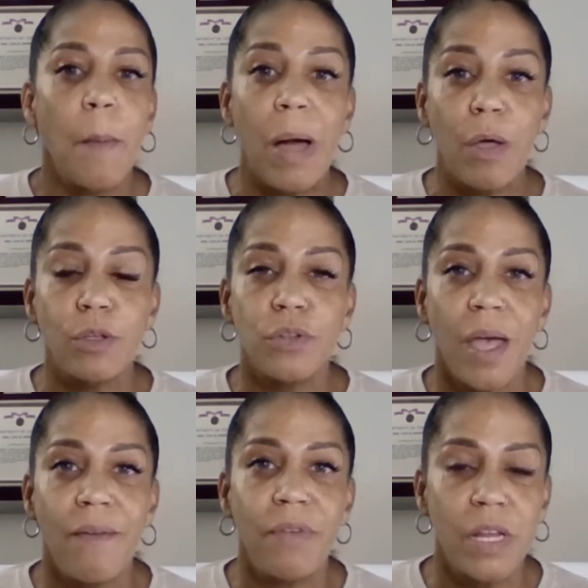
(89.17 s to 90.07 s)
I also
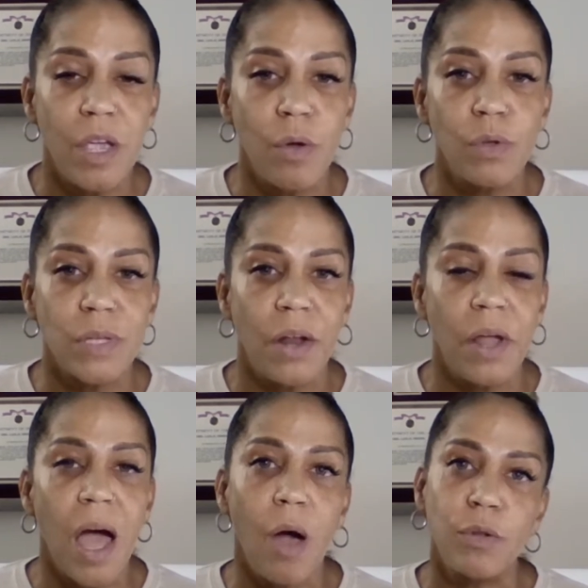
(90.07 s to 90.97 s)
have videos on
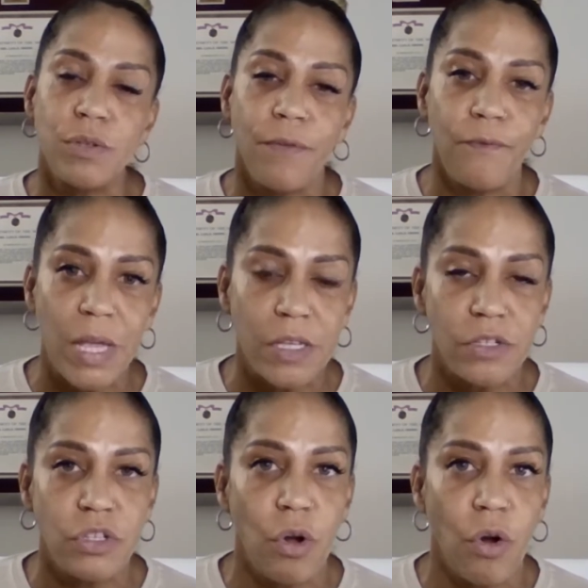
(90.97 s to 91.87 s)
how to
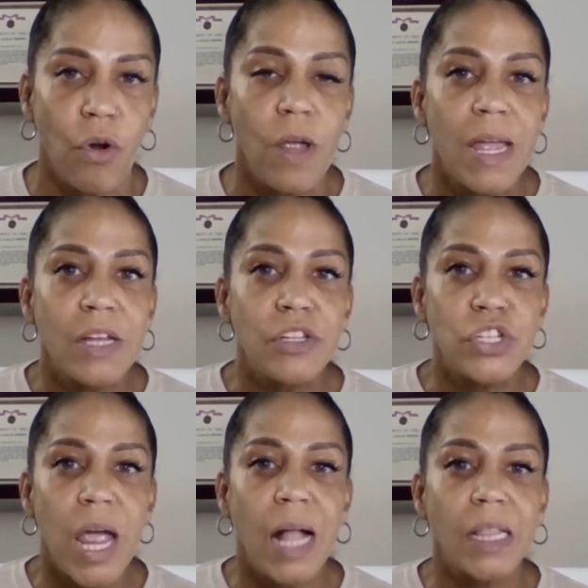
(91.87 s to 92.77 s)
fix your
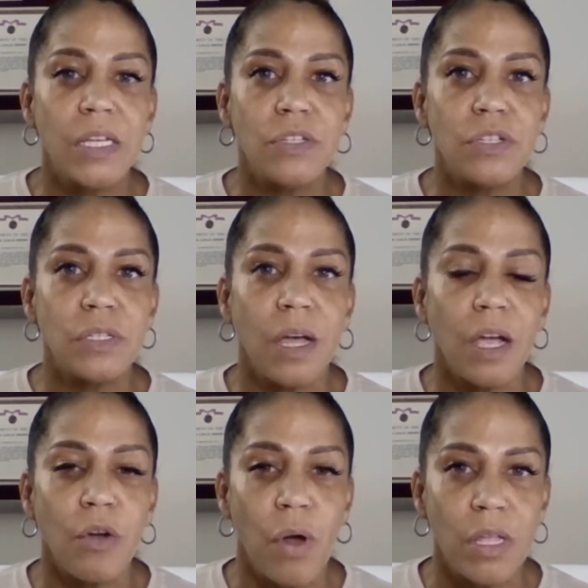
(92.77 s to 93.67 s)
challenged
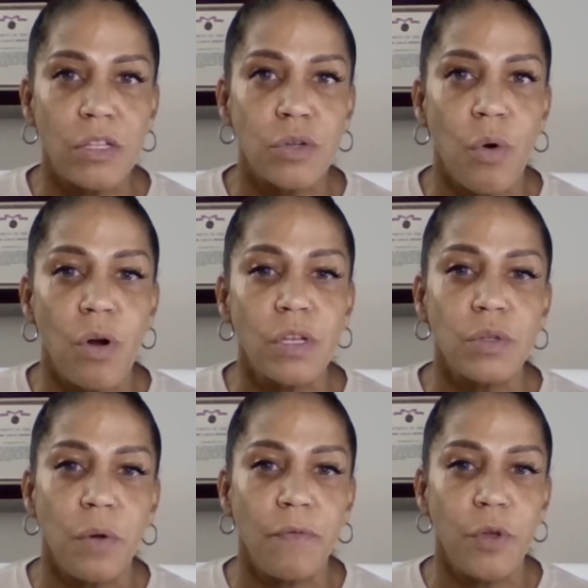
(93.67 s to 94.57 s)
credit score.
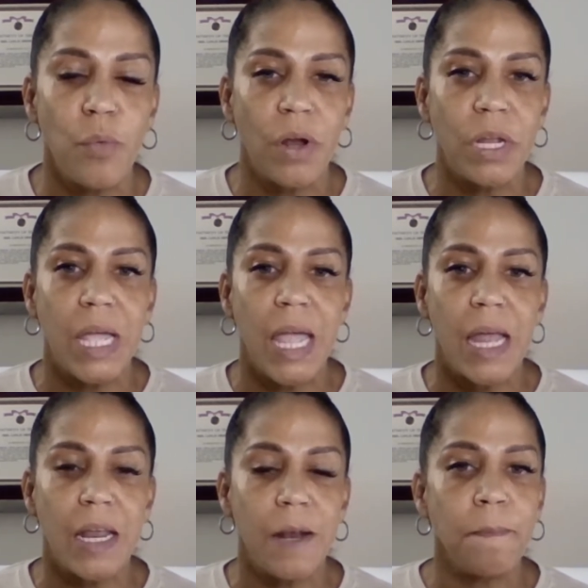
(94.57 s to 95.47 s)
So if you want to go
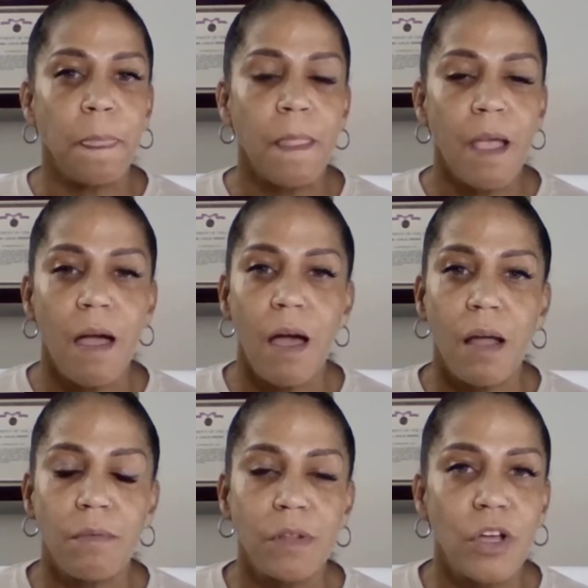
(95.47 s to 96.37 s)
ahead and
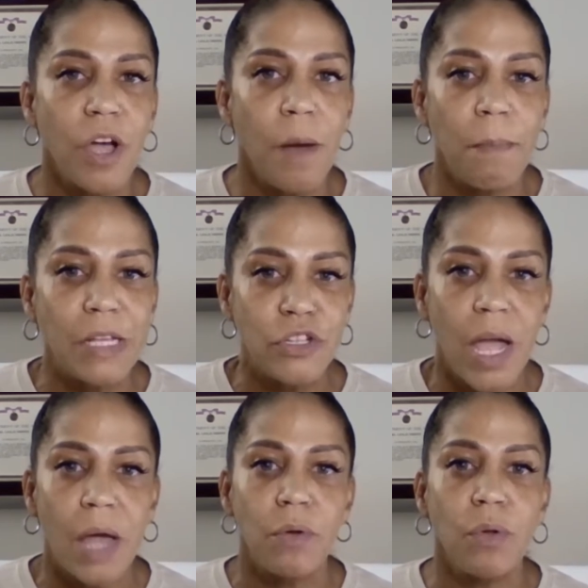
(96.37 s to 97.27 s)
look up my
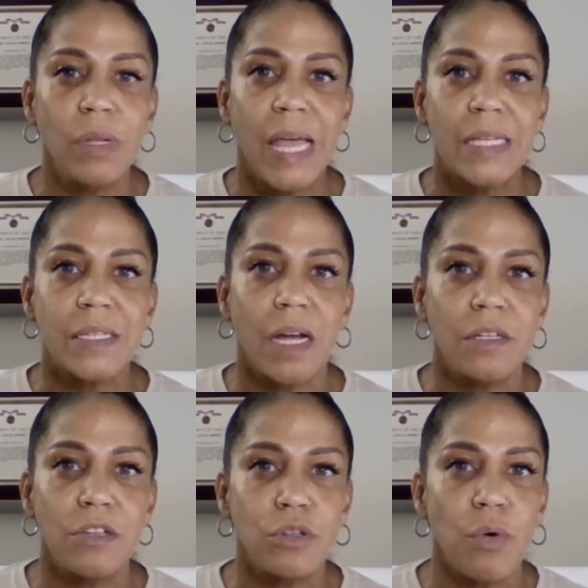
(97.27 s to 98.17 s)
channel, less
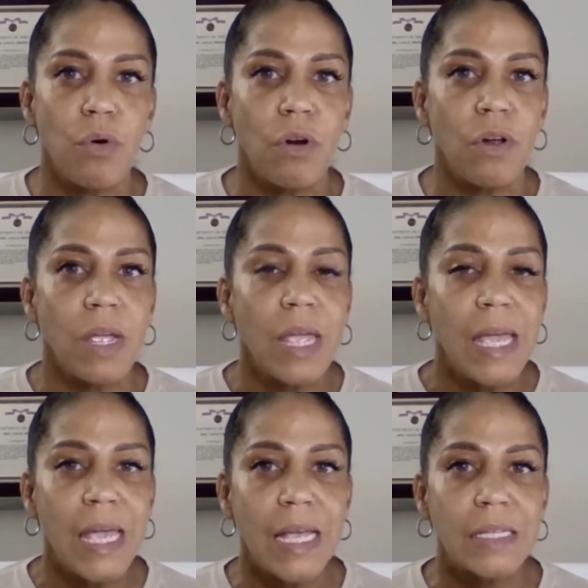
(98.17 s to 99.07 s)
underscore
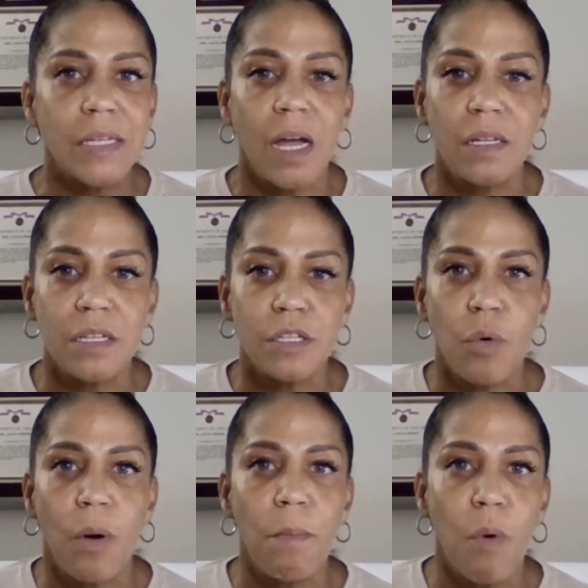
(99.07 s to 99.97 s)
is
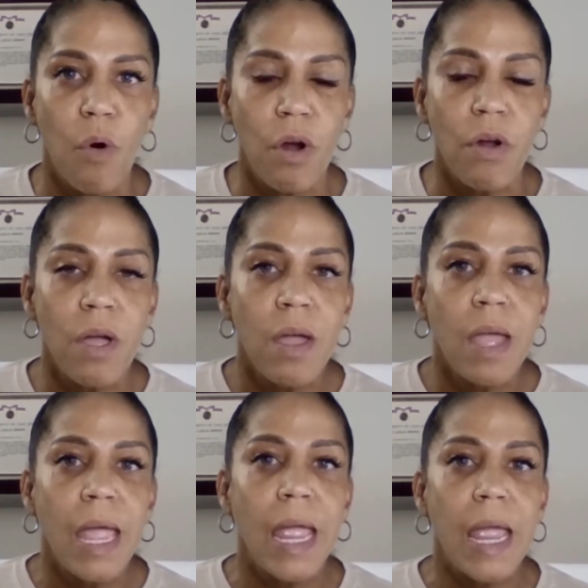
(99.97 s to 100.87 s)
underscore more,
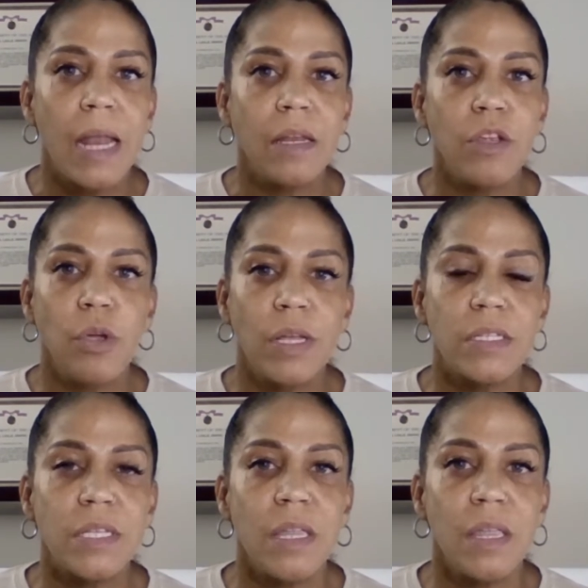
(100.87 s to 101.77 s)
and you
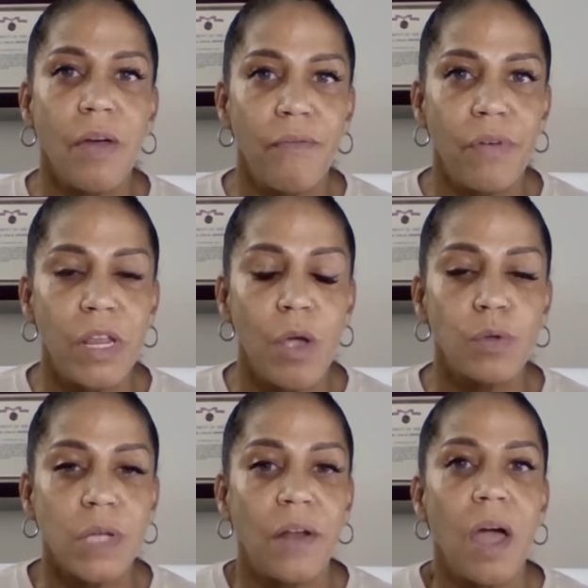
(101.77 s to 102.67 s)
could see the other
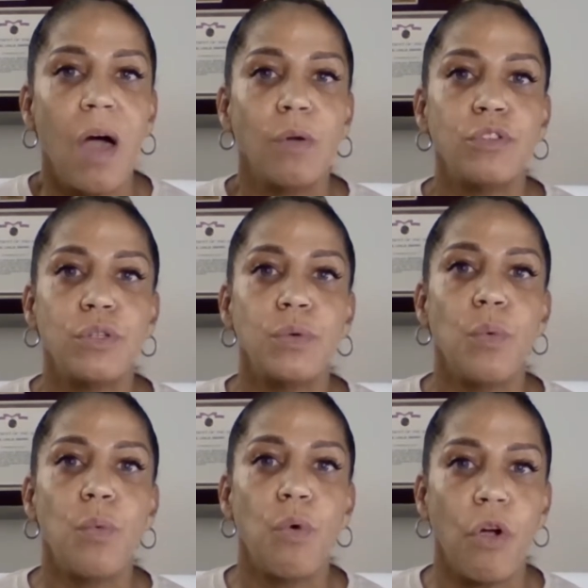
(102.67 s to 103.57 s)
videos on how
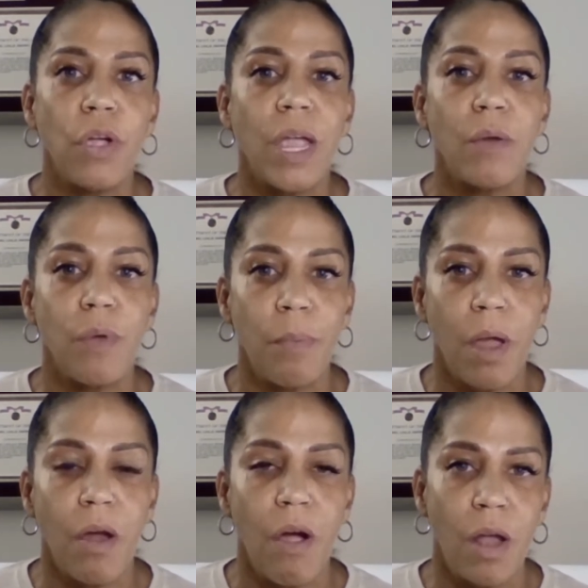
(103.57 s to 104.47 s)
to work and
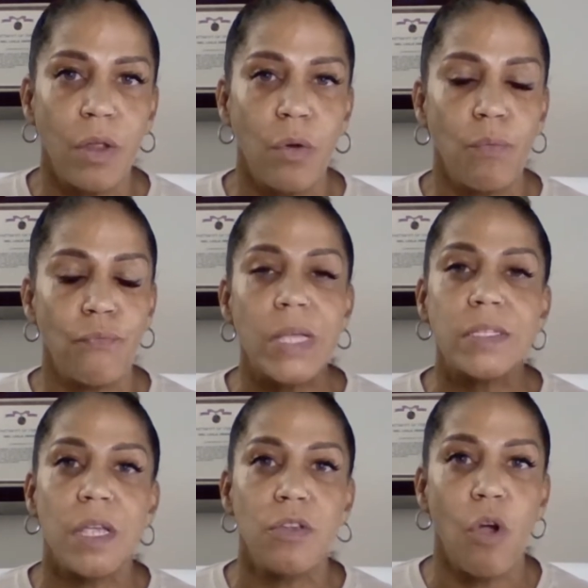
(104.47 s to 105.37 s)
repair on
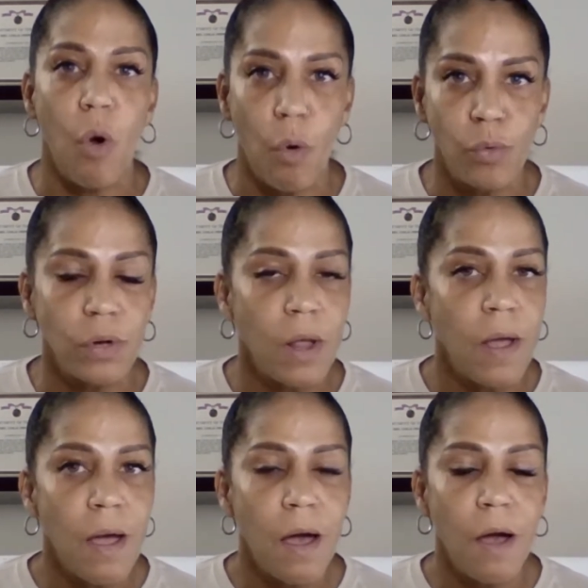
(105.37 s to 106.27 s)
fixing your own
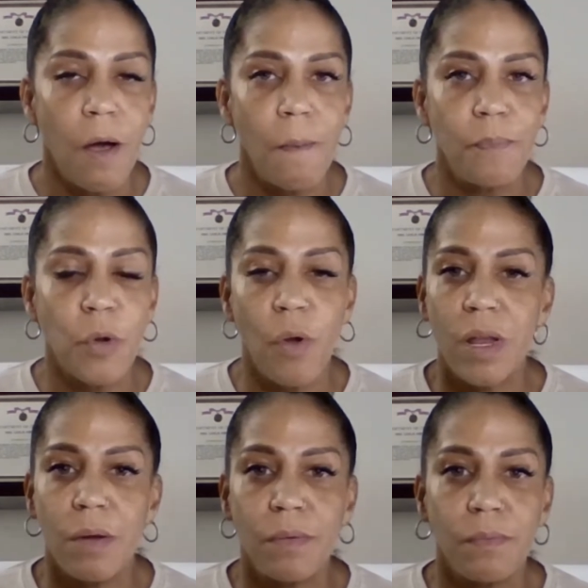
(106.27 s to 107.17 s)

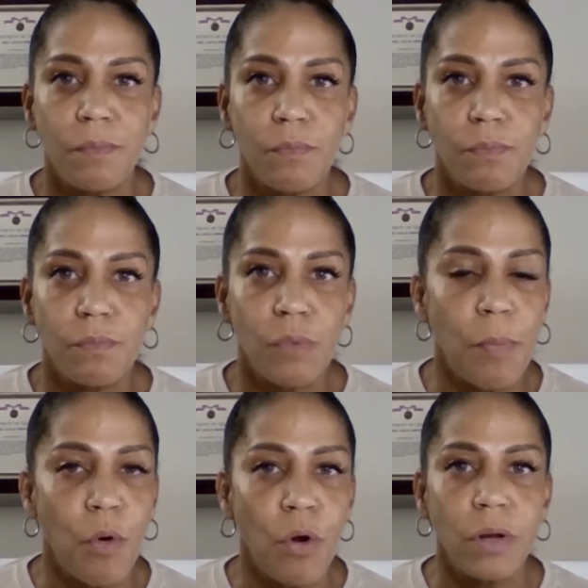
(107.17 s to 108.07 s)
credit
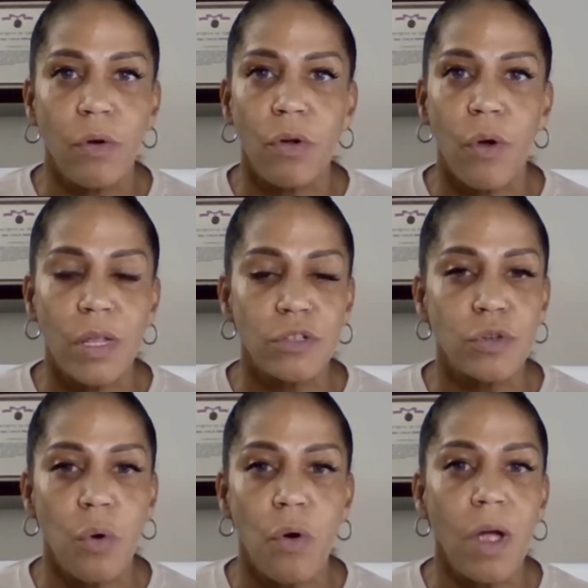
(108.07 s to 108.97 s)
report or credit
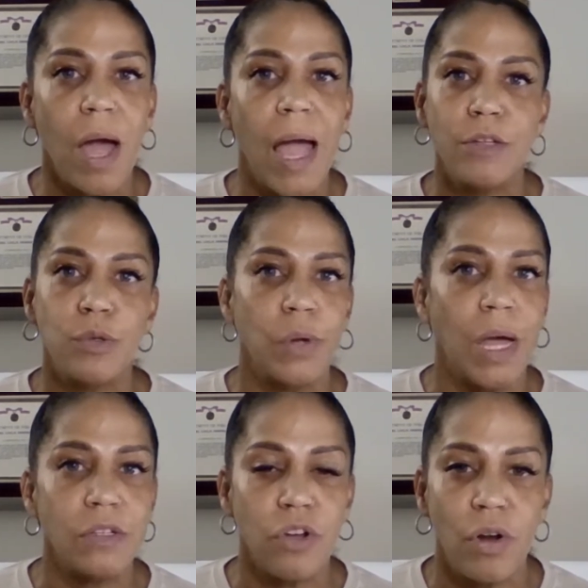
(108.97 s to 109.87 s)
score. I do
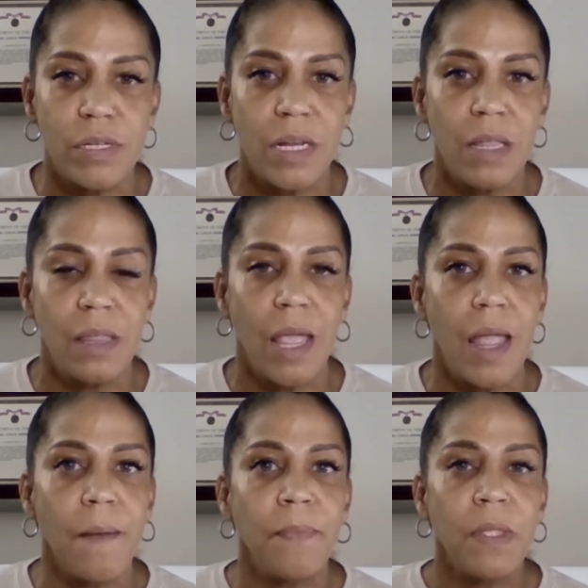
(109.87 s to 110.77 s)
not charge
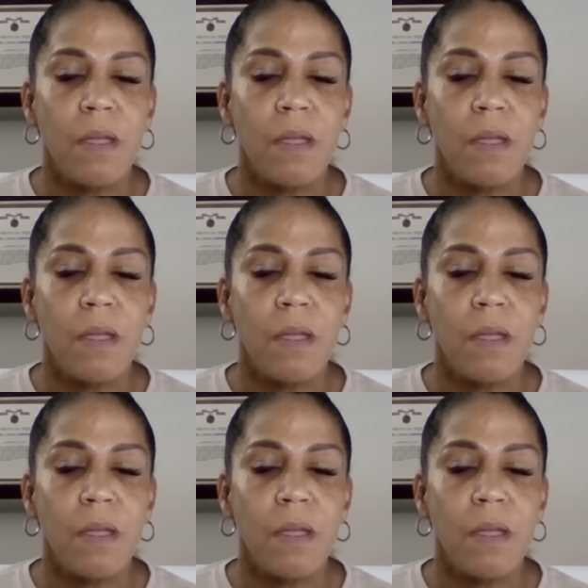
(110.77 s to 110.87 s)
anything.